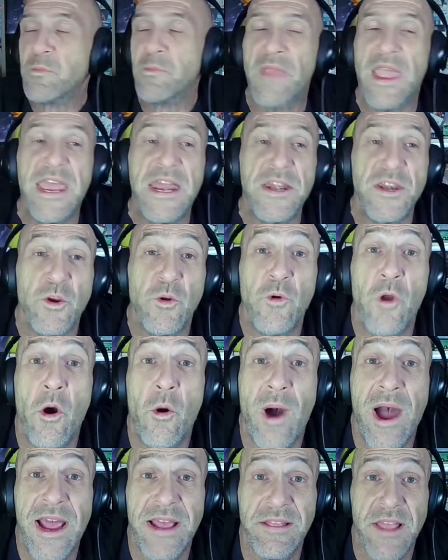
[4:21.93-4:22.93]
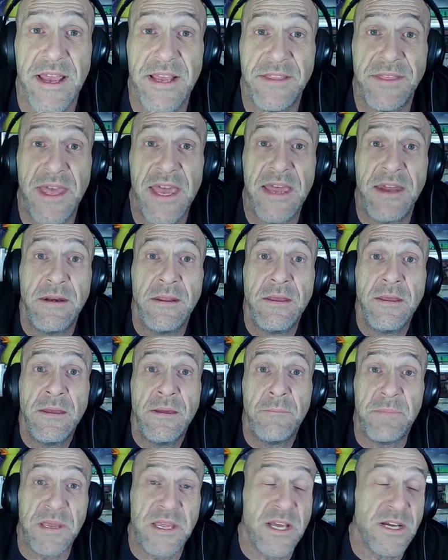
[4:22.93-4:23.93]
And you know why I like that?
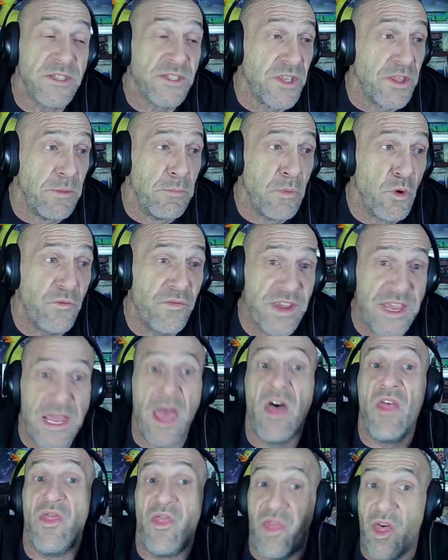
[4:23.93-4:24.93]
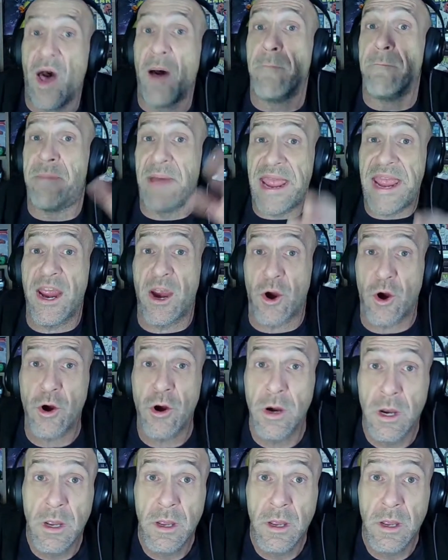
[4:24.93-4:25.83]
Because of the movie The Bear,